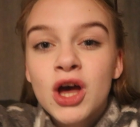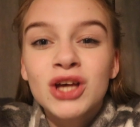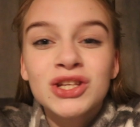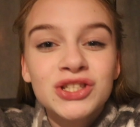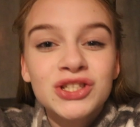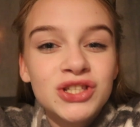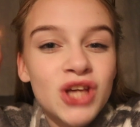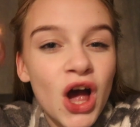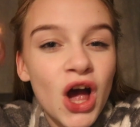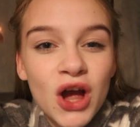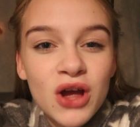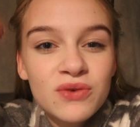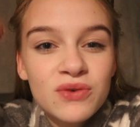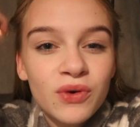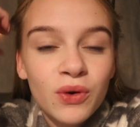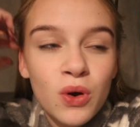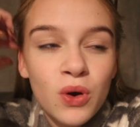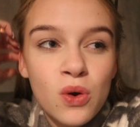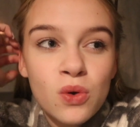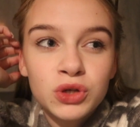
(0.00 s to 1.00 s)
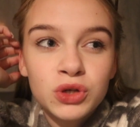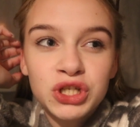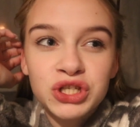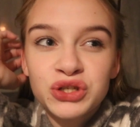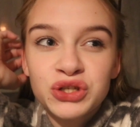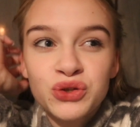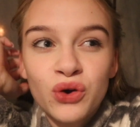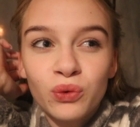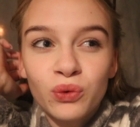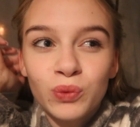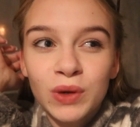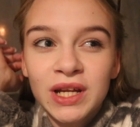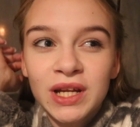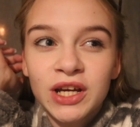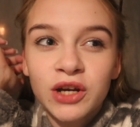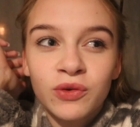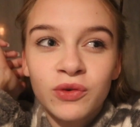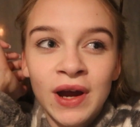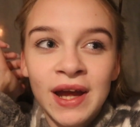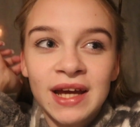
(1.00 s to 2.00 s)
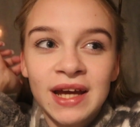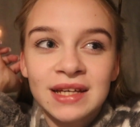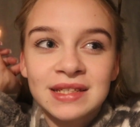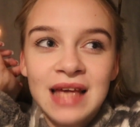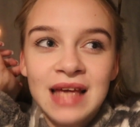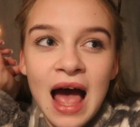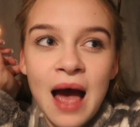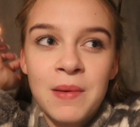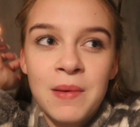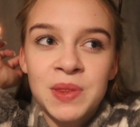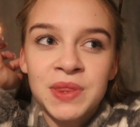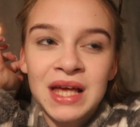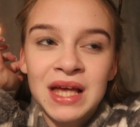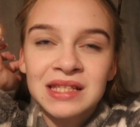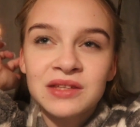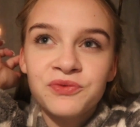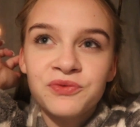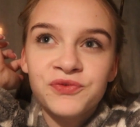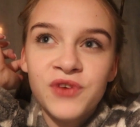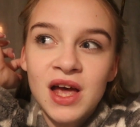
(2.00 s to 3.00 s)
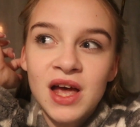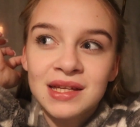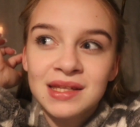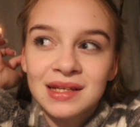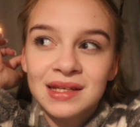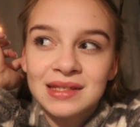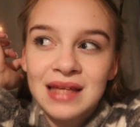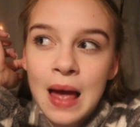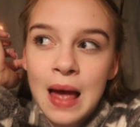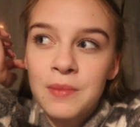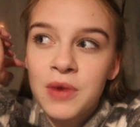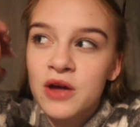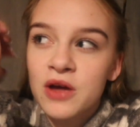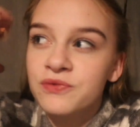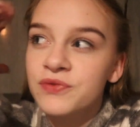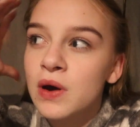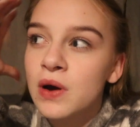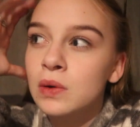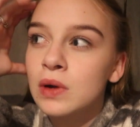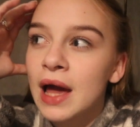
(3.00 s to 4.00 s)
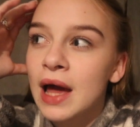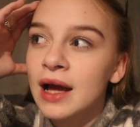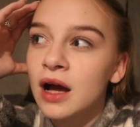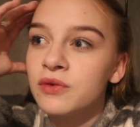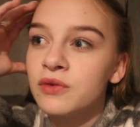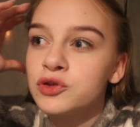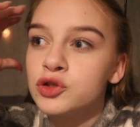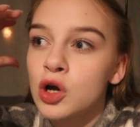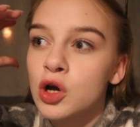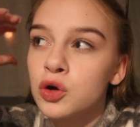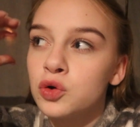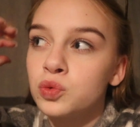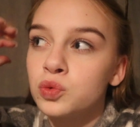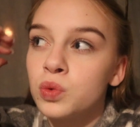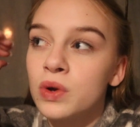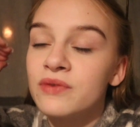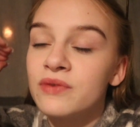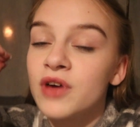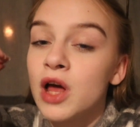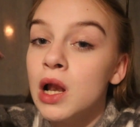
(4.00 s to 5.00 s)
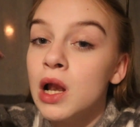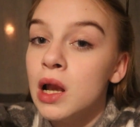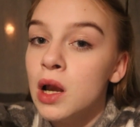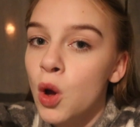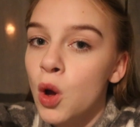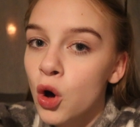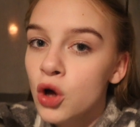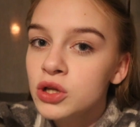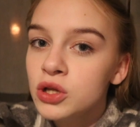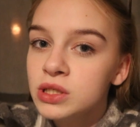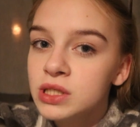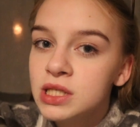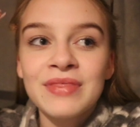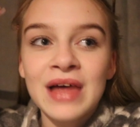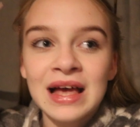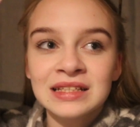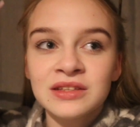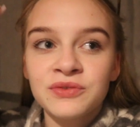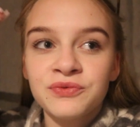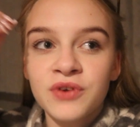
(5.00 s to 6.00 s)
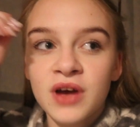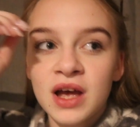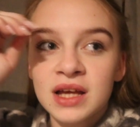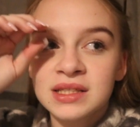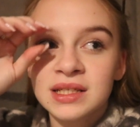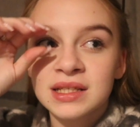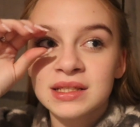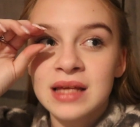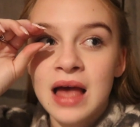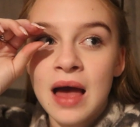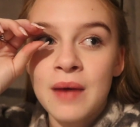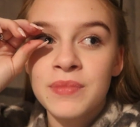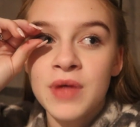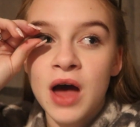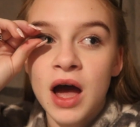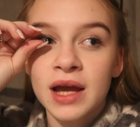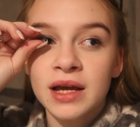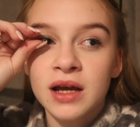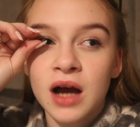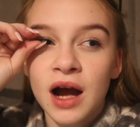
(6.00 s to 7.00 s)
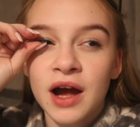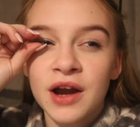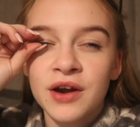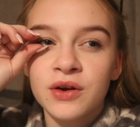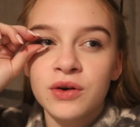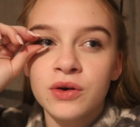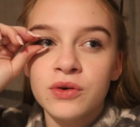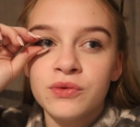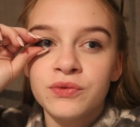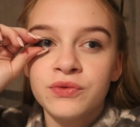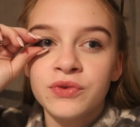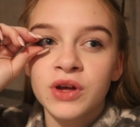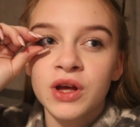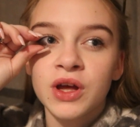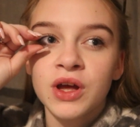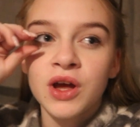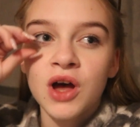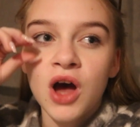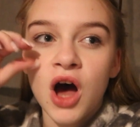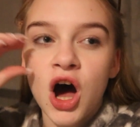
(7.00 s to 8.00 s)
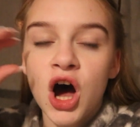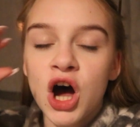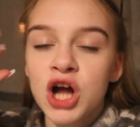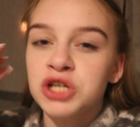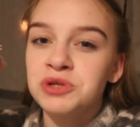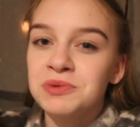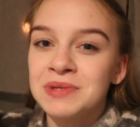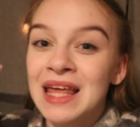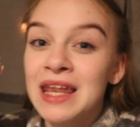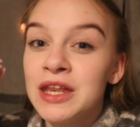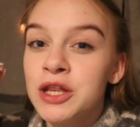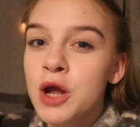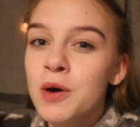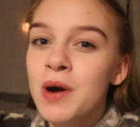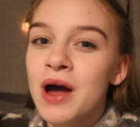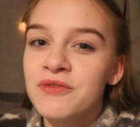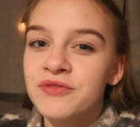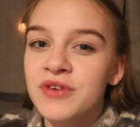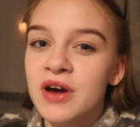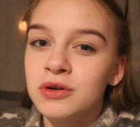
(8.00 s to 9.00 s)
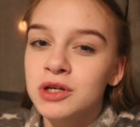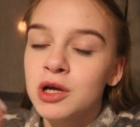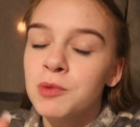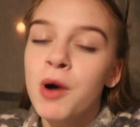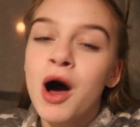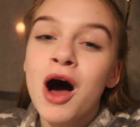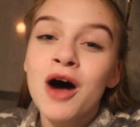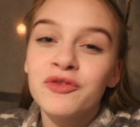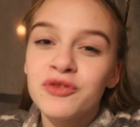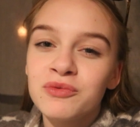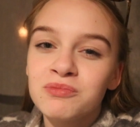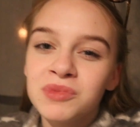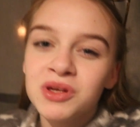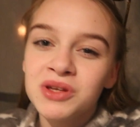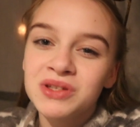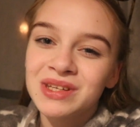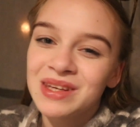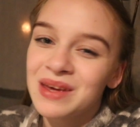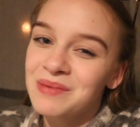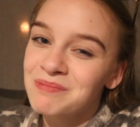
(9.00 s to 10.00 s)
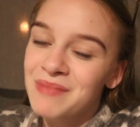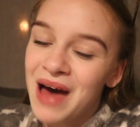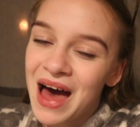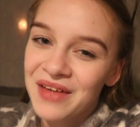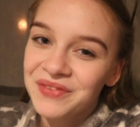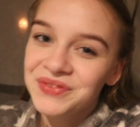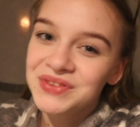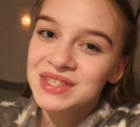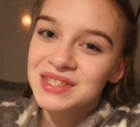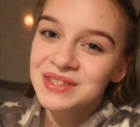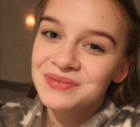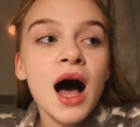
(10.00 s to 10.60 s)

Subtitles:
So overall, just not really a great exam. And that's the first exam I felt like I've struggled with a lot. That's the first exam that I kind of 100% know I failed, apart from music and maths.